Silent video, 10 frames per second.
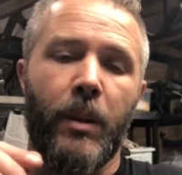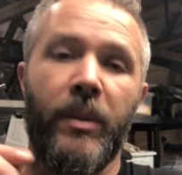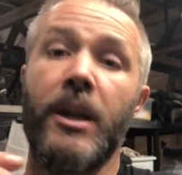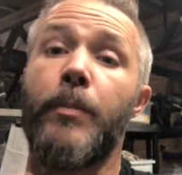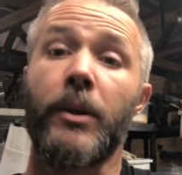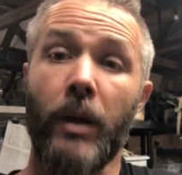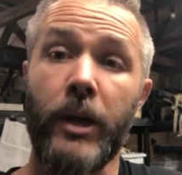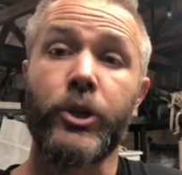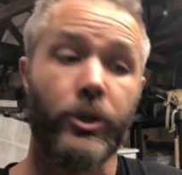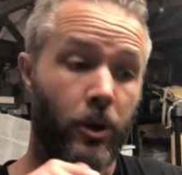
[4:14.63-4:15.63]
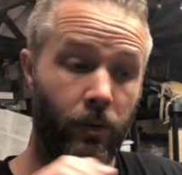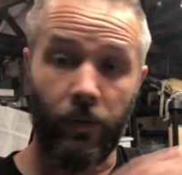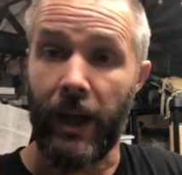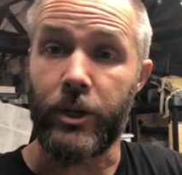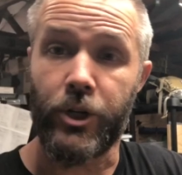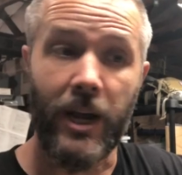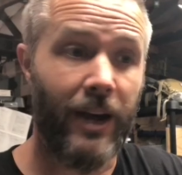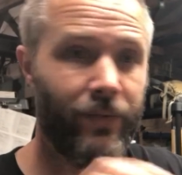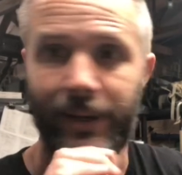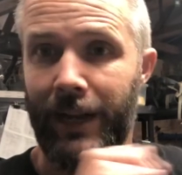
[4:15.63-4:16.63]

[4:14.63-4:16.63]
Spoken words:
manipulation over that shaft than